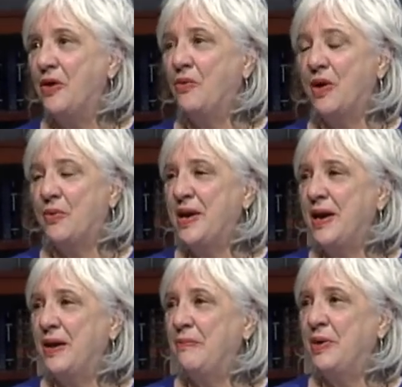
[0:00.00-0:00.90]
where we
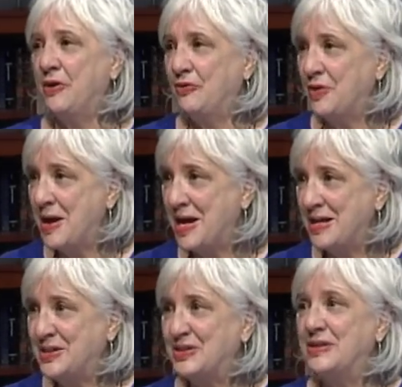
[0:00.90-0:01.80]
had
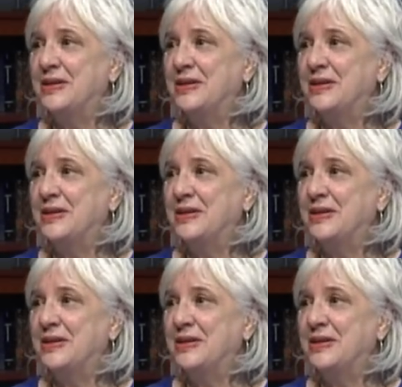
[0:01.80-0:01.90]
butterflies,